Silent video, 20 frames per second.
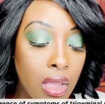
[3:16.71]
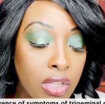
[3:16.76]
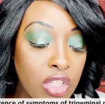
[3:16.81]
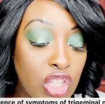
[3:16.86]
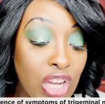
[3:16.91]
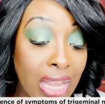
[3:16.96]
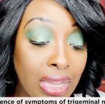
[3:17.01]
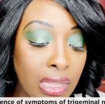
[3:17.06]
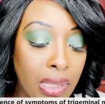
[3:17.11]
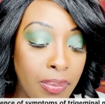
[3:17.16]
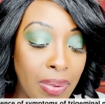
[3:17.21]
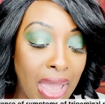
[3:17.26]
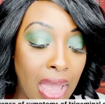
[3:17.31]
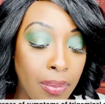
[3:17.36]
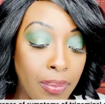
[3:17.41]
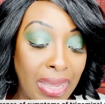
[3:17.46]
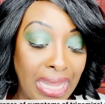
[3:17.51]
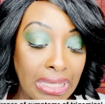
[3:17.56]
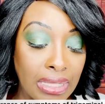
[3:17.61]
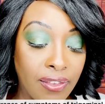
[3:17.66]
gently
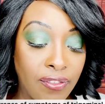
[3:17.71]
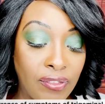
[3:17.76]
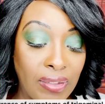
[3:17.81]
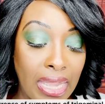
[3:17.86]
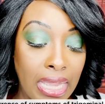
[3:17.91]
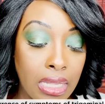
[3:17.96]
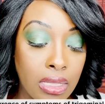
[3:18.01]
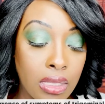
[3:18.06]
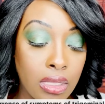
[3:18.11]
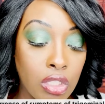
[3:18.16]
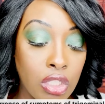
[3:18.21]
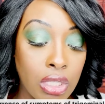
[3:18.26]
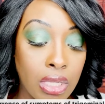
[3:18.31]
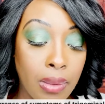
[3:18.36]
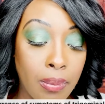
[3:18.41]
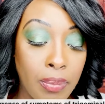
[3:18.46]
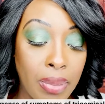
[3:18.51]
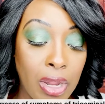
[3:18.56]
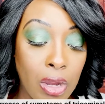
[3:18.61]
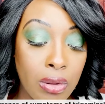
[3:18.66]
palpate the face to
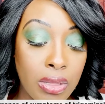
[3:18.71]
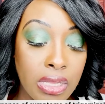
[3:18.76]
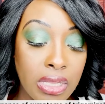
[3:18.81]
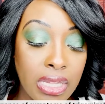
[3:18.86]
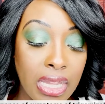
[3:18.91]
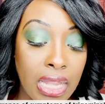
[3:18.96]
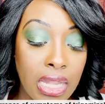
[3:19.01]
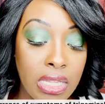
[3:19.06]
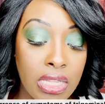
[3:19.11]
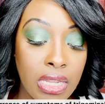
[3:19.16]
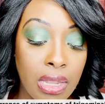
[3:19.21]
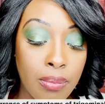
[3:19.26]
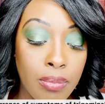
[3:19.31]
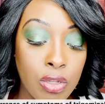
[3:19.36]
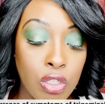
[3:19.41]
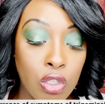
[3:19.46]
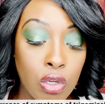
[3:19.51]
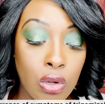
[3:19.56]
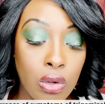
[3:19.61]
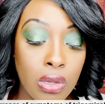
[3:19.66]
compare skin
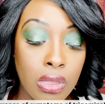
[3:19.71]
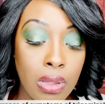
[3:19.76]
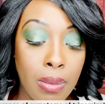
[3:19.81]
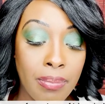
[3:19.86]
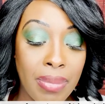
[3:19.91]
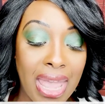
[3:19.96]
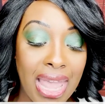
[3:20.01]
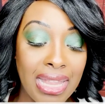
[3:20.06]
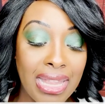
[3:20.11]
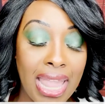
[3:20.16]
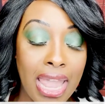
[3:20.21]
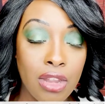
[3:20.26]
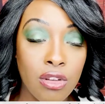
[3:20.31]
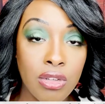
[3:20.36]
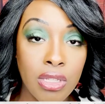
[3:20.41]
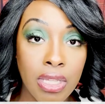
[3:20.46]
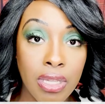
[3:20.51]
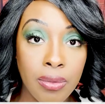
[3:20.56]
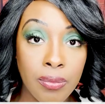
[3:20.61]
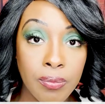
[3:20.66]
temperatures
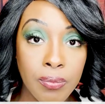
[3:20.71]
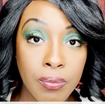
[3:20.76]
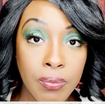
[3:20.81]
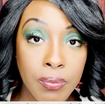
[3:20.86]
bilaterally.